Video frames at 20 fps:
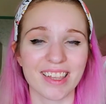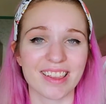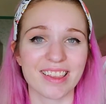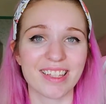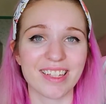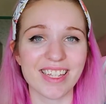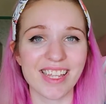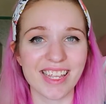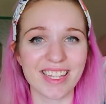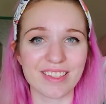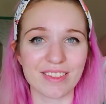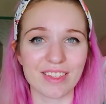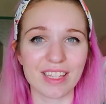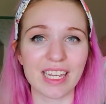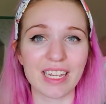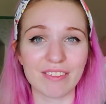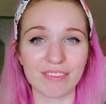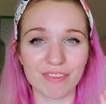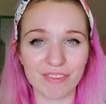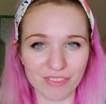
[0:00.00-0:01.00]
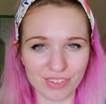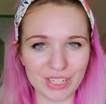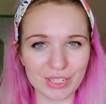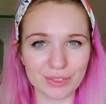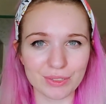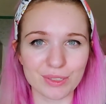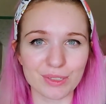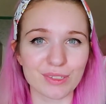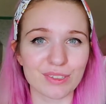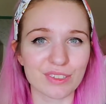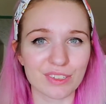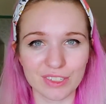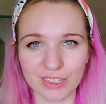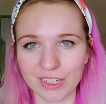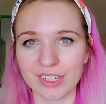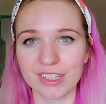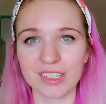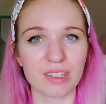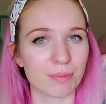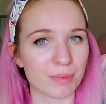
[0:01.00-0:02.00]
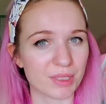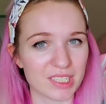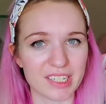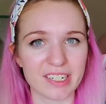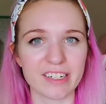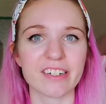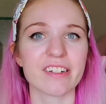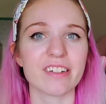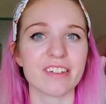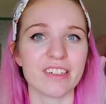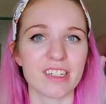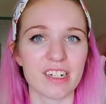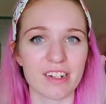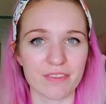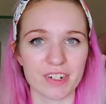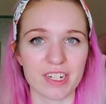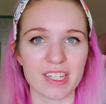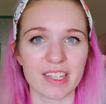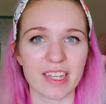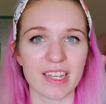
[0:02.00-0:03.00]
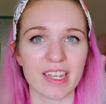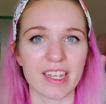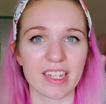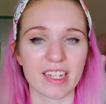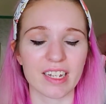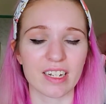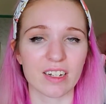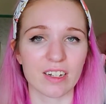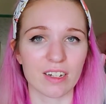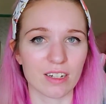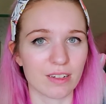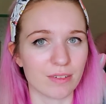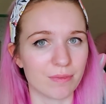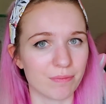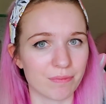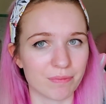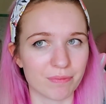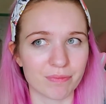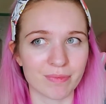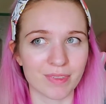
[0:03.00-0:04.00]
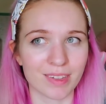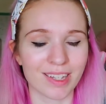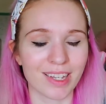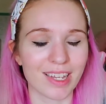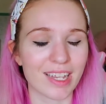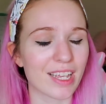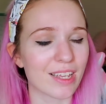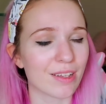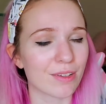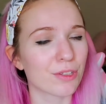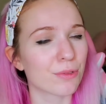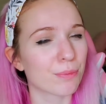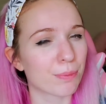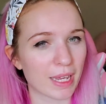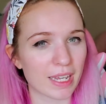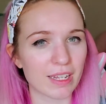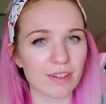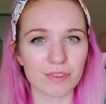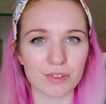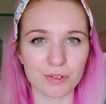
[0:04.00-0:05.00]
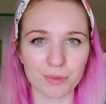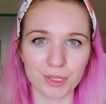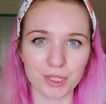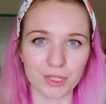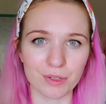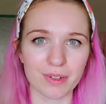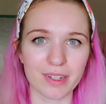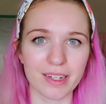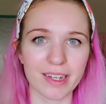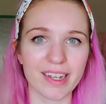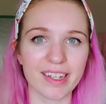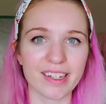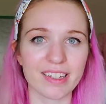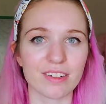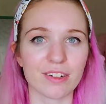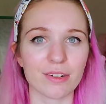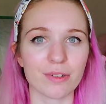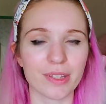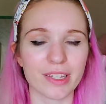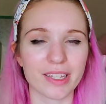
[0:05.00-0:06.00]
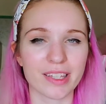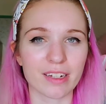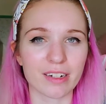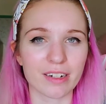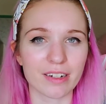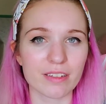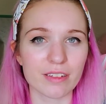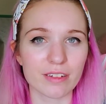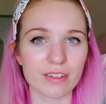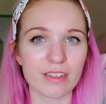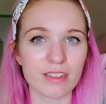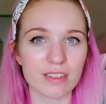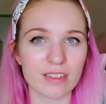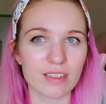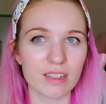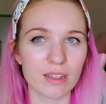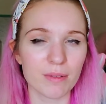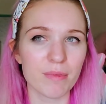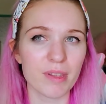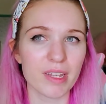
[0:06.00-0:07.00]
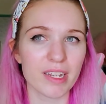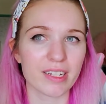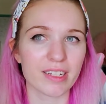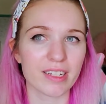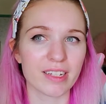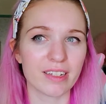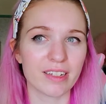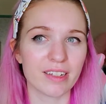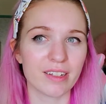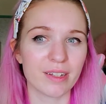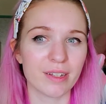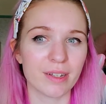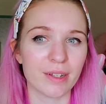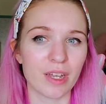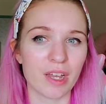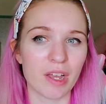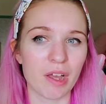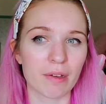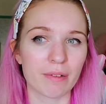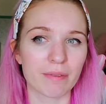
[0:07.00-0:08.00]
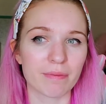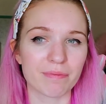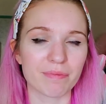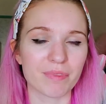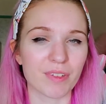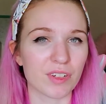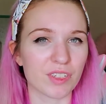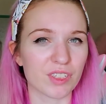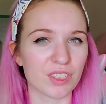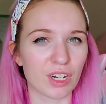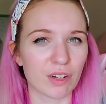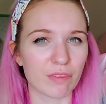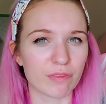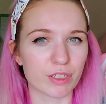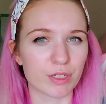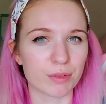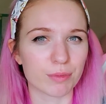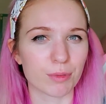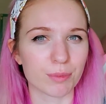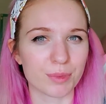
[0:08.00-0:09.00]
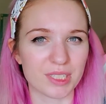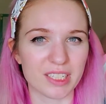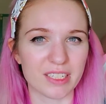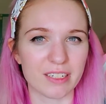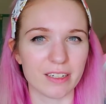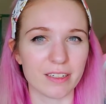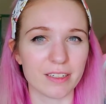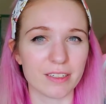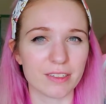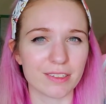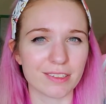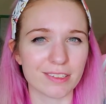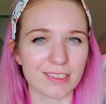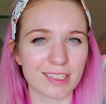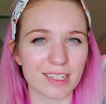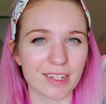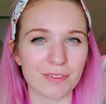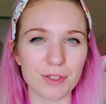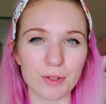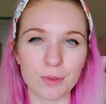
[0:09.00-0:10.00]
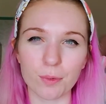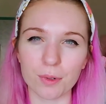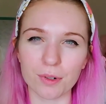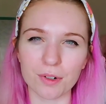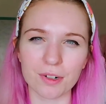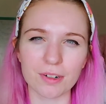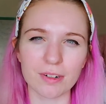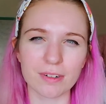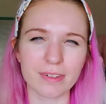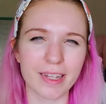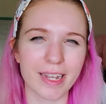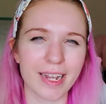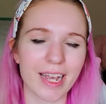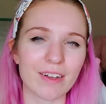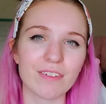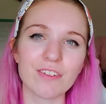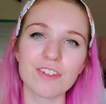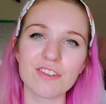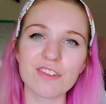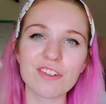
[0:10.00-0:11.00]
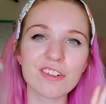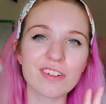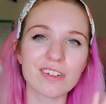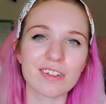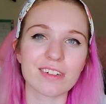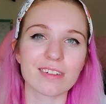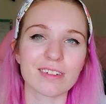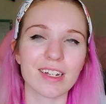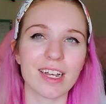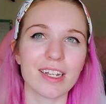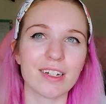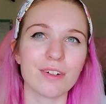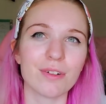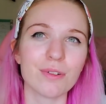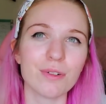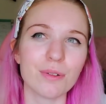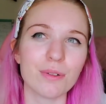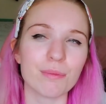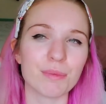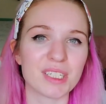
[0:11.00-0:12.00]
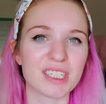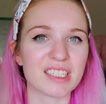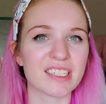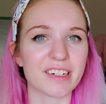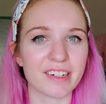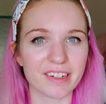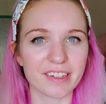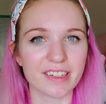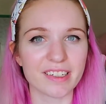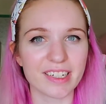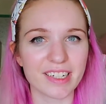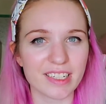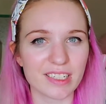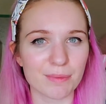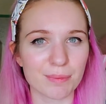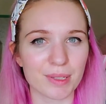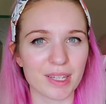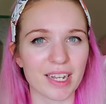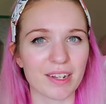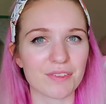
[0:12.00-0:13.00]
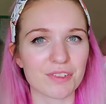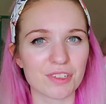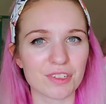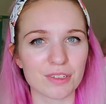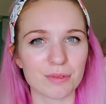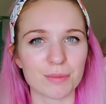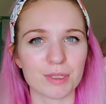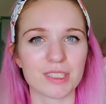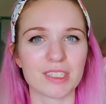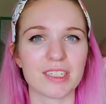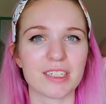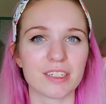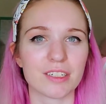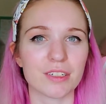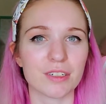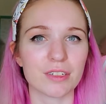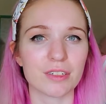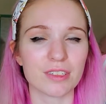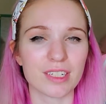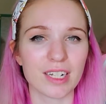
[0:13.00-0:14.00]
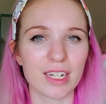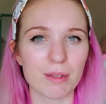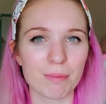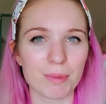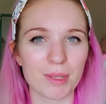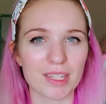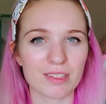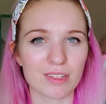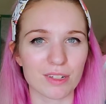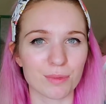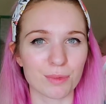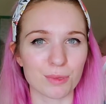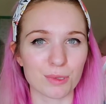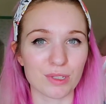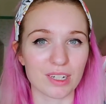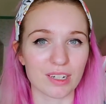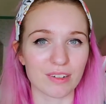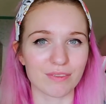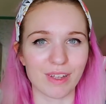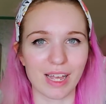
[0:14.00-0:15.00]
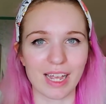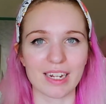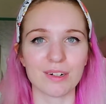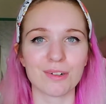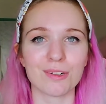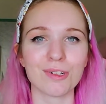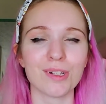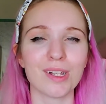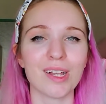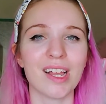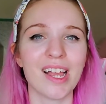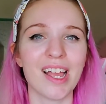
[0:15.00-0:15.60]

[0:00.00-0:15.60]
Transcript: it feels good, the material and everything. You pay for what you get, you know, like there is some like uncomfortable materials. Like if you order, they have a certain, I don't know what material it is, but they have a certain material type that's almost like a vinyl,